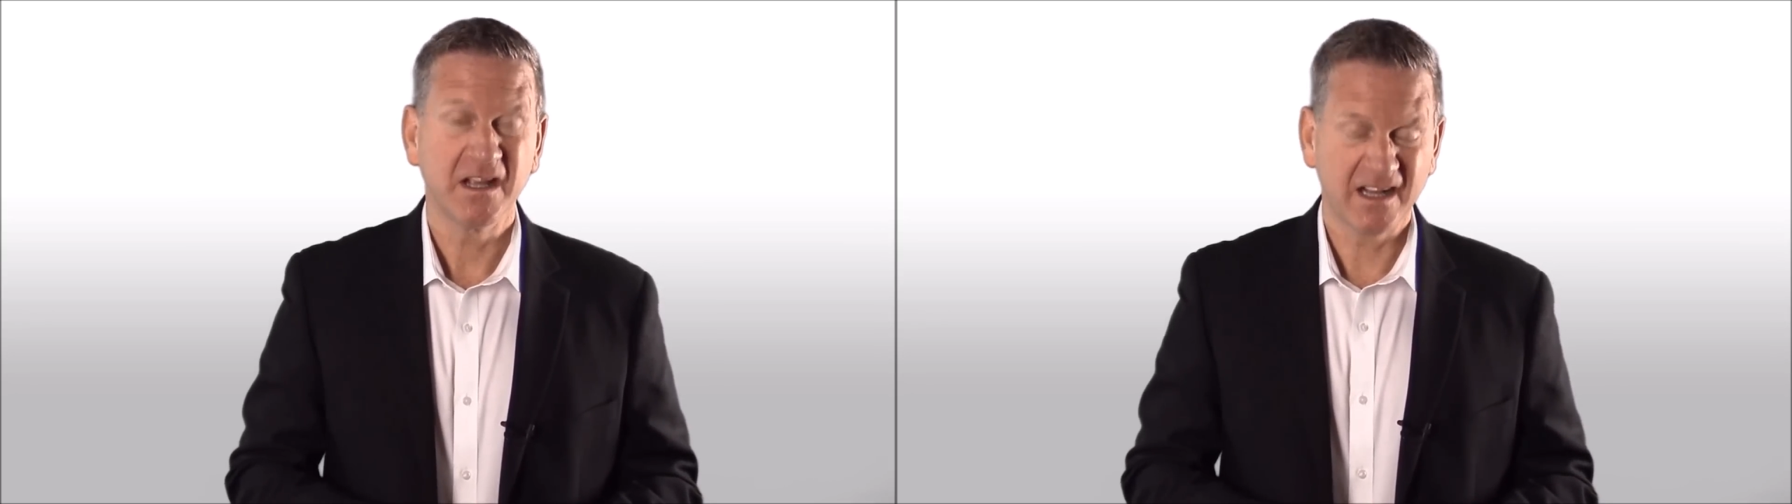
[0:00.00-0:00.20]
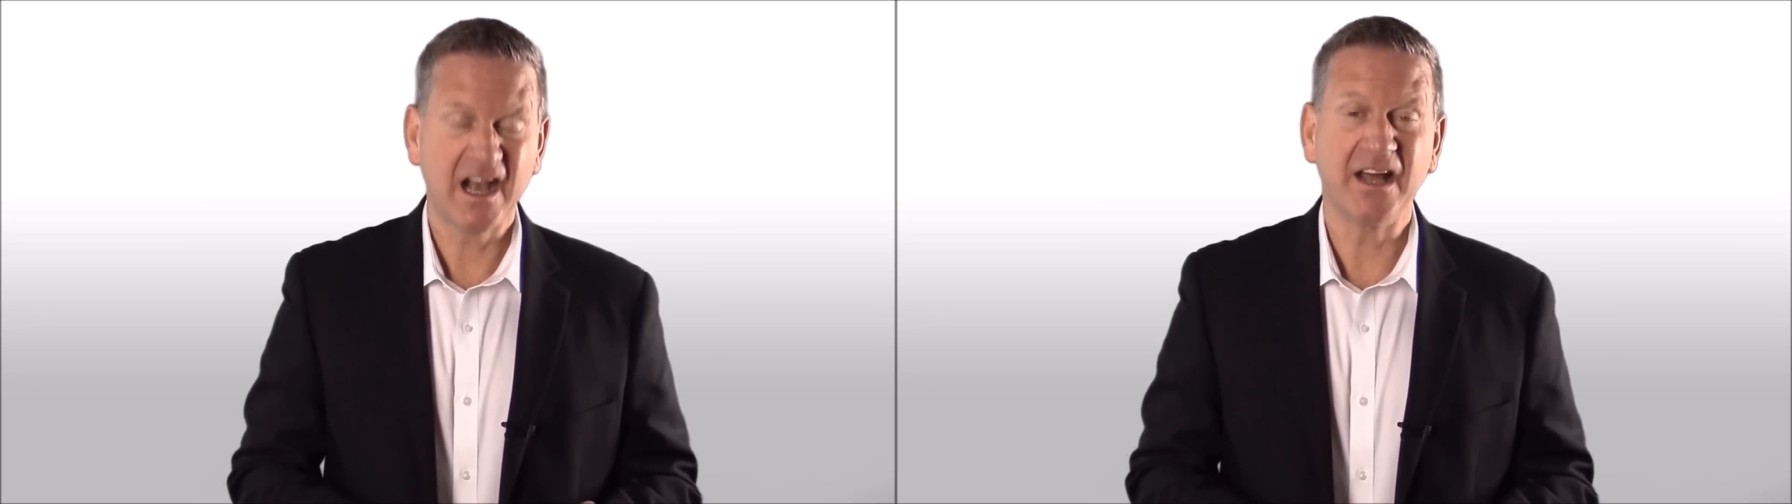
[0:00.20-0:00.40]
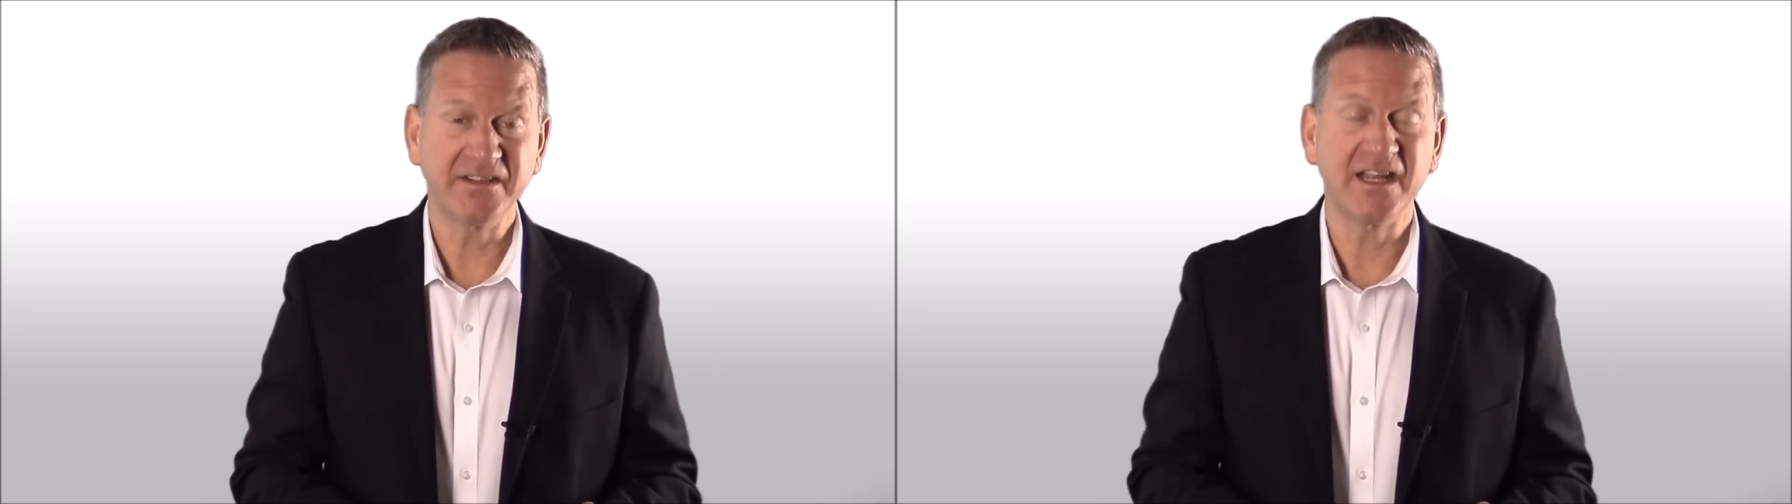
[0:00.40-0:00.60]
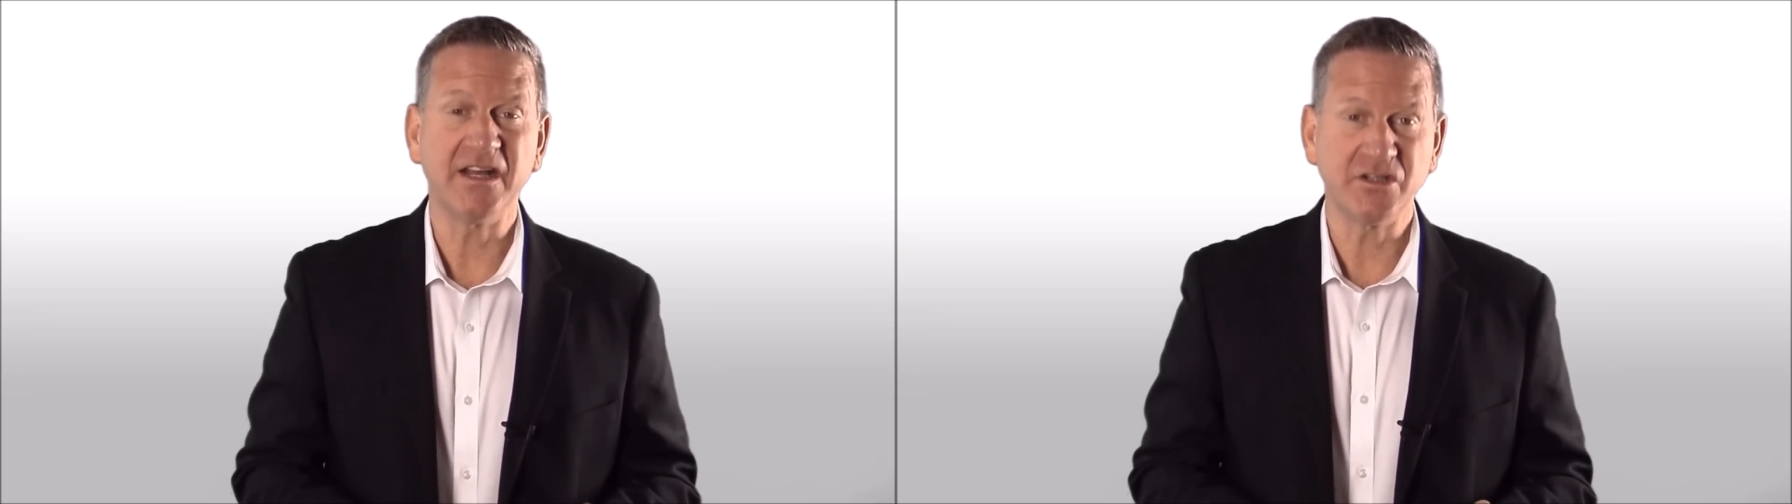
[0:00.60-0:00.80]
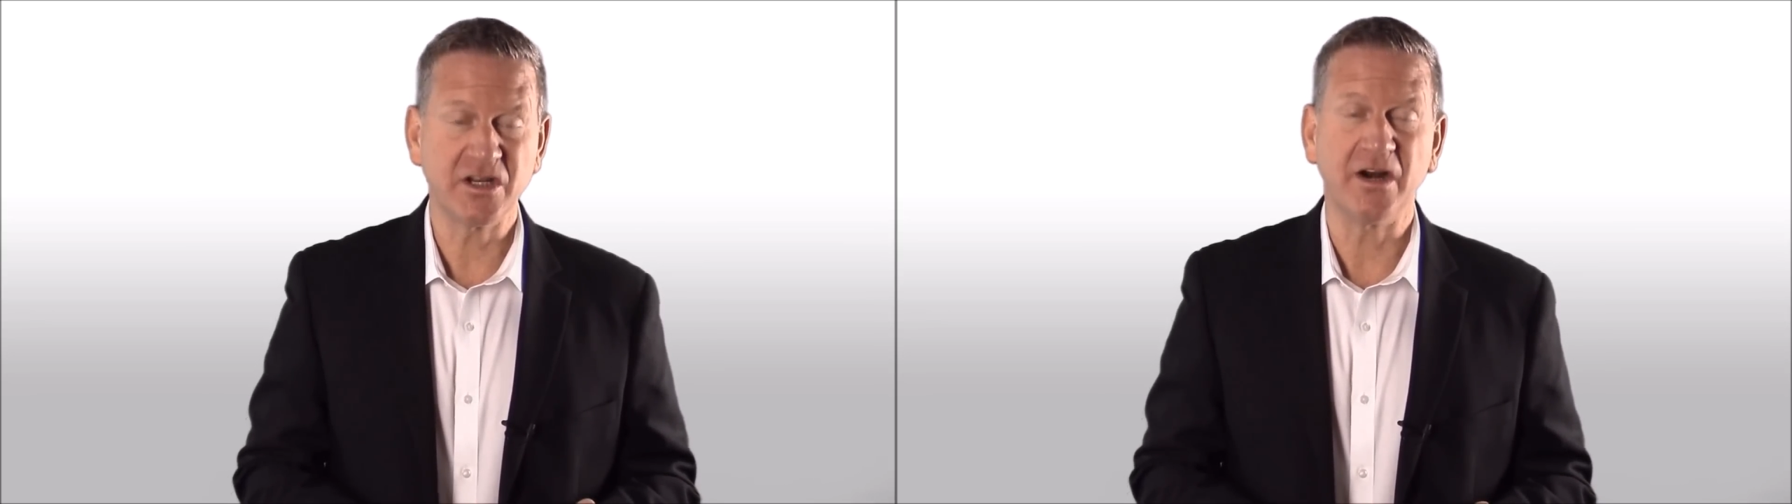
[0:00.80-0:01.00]

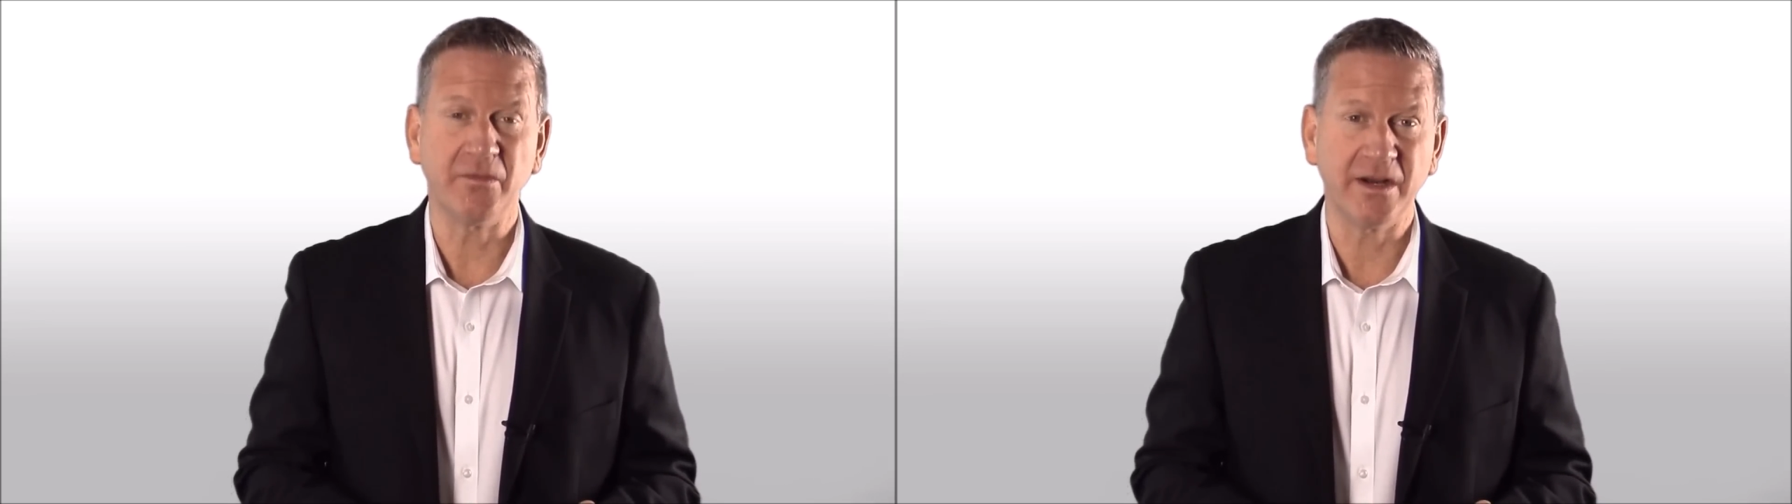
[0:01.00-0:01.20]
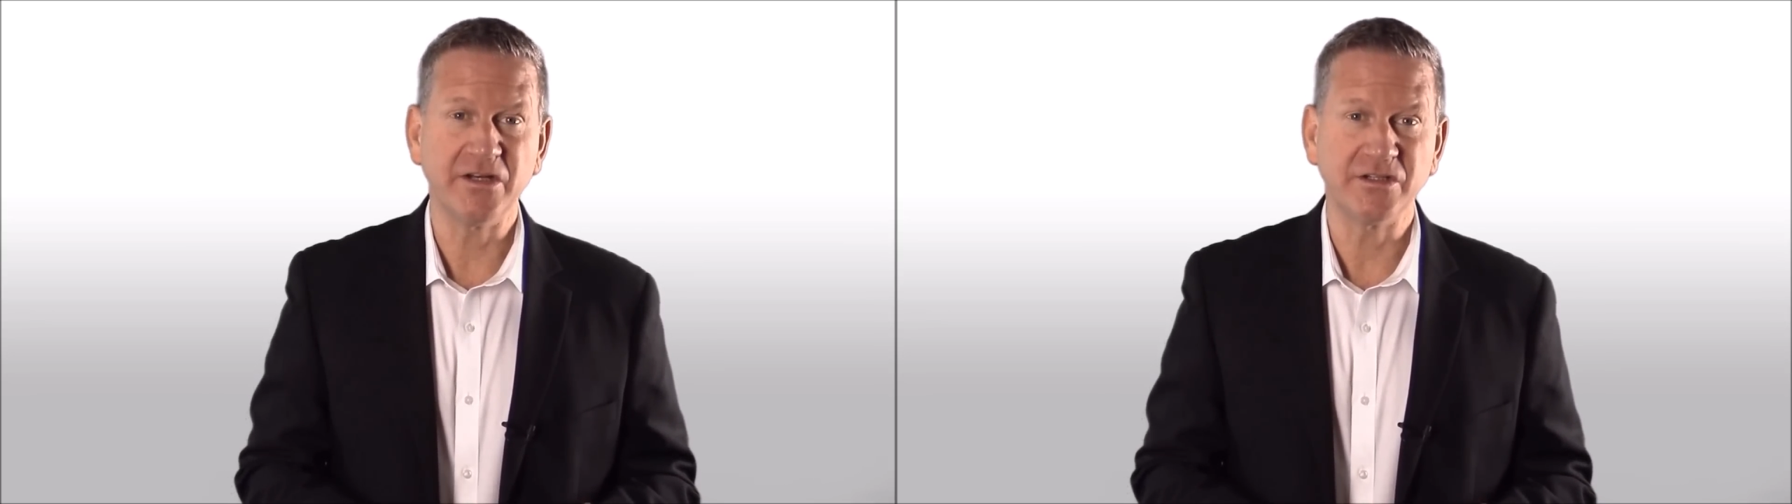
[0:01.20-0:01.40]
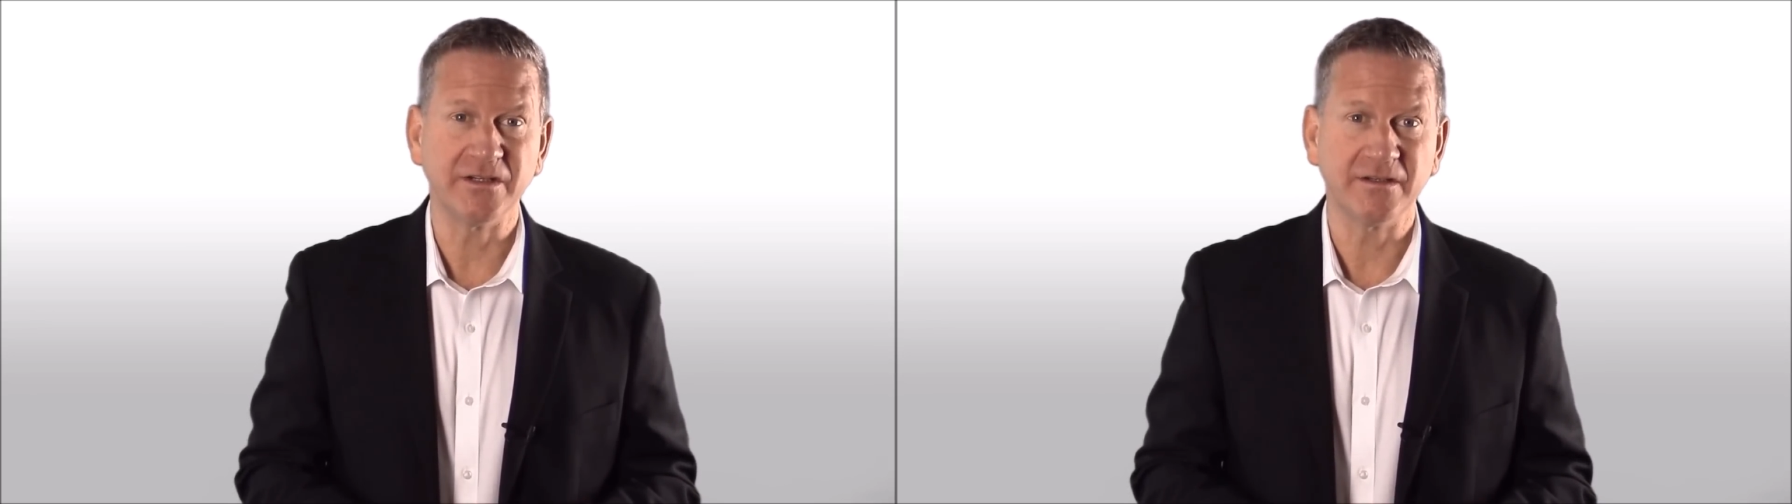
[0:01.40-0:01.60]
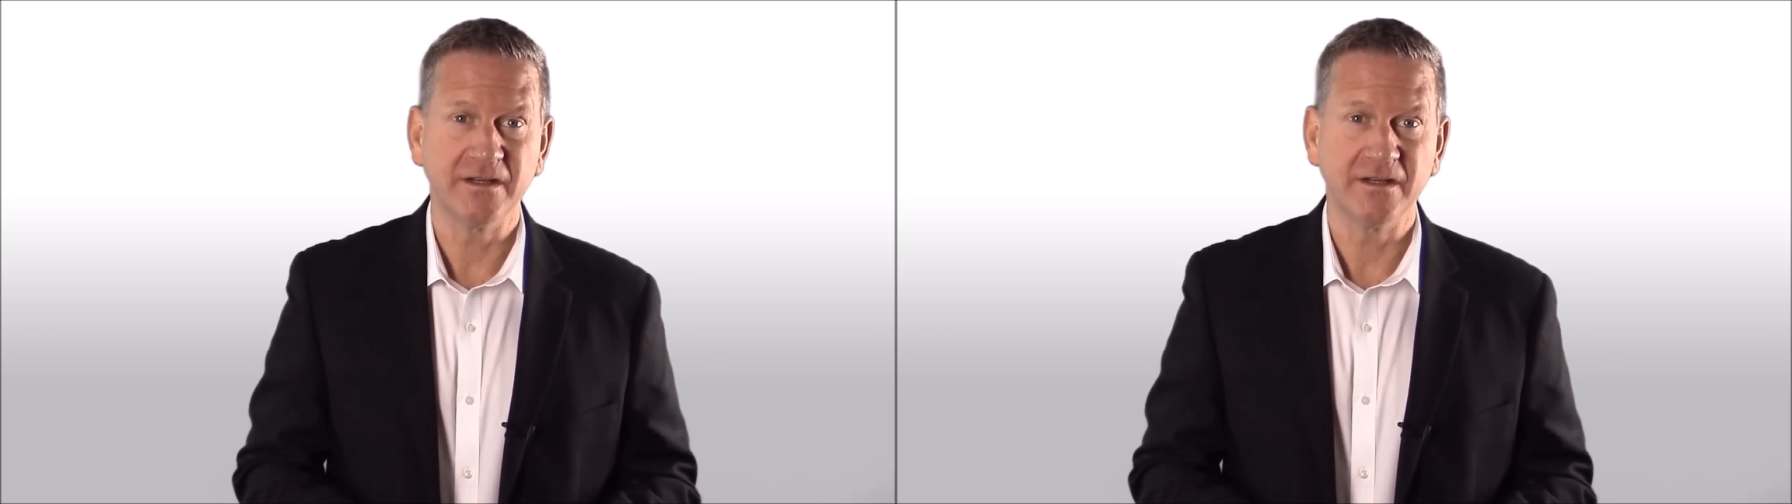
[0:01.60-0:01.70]
content generation,